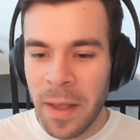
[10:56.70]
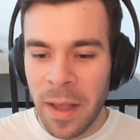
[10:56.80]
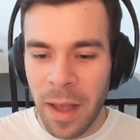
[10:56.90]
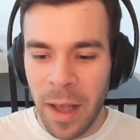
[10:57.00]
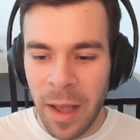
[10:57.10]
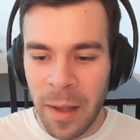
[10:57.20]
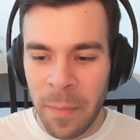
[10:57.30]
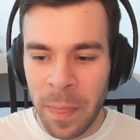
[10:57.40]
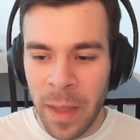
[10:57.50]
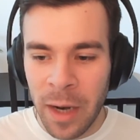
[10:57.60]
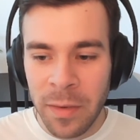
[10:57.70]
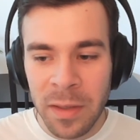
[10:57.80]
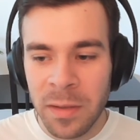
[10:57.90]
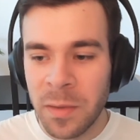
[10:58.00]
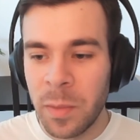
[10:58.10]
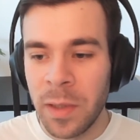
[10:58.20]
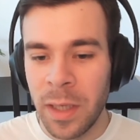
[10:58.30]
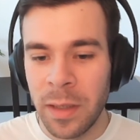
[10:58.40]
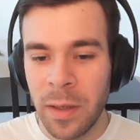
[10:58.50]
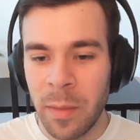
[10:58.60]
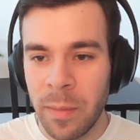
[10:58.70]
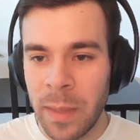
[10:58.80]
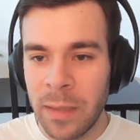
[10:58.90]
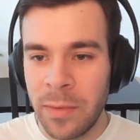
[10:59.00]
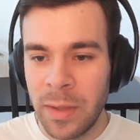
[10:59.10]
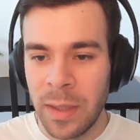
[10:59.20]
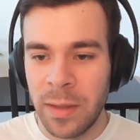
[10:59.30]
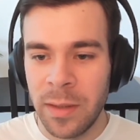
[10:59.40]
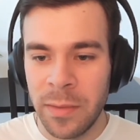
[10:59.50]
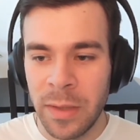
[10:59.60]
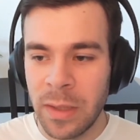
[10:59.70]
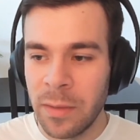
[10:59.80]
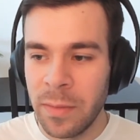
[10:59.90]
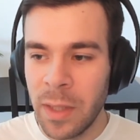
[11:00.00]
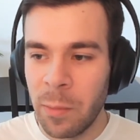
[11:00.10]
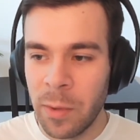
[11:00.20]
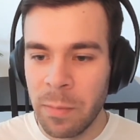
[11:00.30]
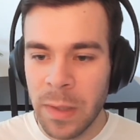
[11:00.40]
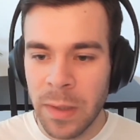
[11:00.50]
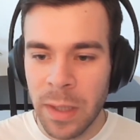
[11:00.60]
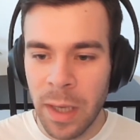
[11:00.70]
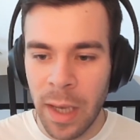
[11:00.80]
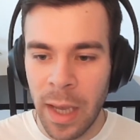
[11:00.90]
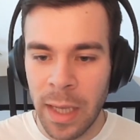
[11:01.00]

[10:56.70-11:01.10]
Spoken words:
And I think this is brilliant. Metaverse as a service is something that we're missing, and